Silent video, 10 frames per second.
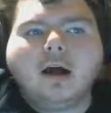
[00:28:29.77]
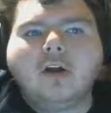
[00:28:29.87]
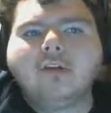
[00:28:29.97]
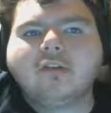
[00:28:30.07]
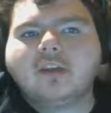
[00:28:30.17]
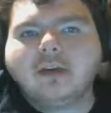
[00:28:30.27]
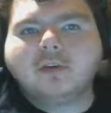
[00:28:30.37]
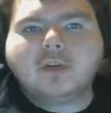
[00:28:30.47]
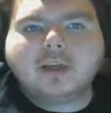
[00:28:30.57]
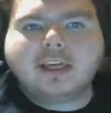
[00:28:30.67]
honestly am
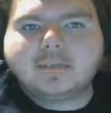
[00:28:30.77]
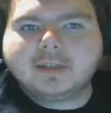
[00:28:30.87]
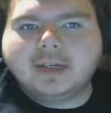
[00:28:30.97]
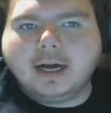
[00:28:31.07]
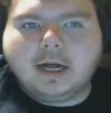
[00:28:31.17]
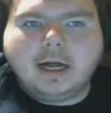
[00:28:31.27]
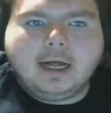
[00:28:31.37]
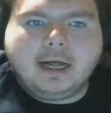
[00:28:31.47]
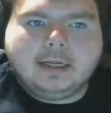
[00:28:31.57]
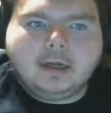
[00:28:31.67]
gonna keep an eye
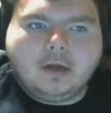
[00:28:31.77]
on